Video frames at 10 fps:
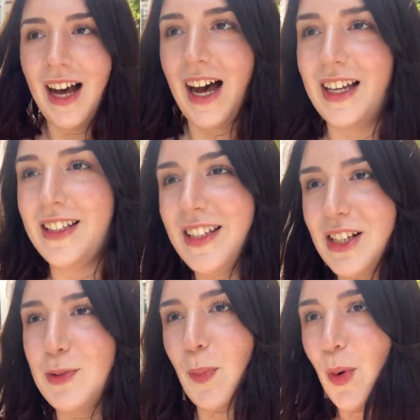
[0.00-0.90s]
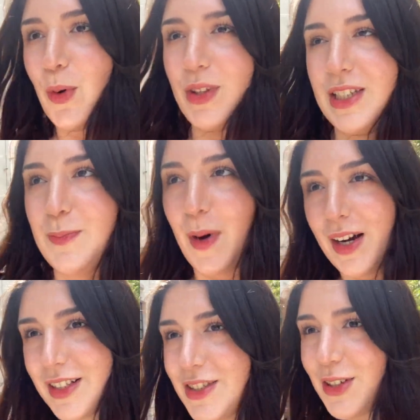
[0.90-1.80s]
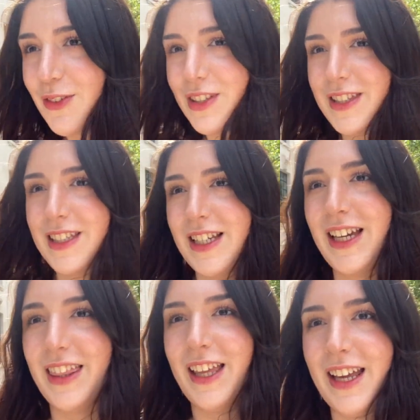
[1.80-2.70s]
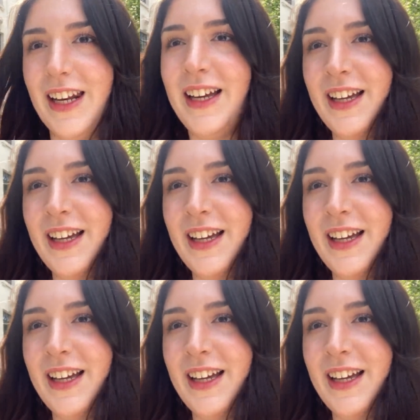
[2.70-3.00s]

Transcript: and explore these parts of the city, and then